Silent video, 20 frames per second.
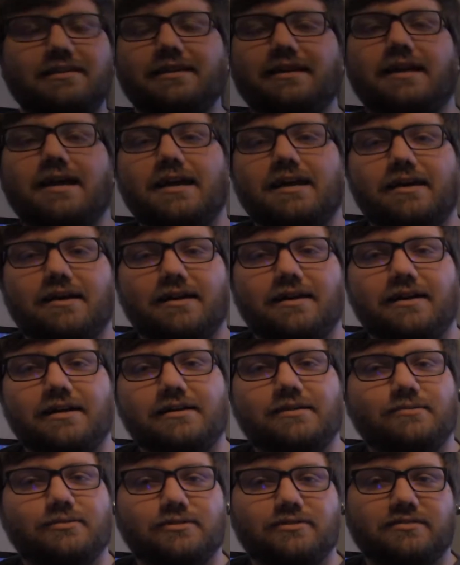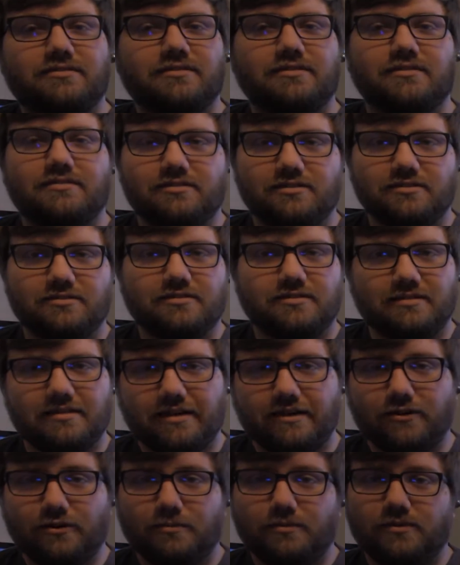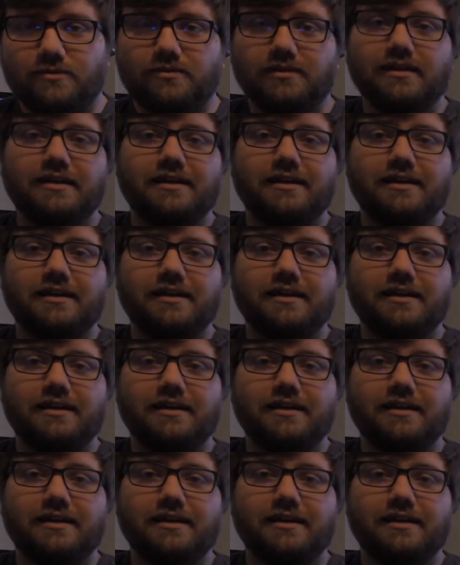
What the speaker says: the AI was just terrible.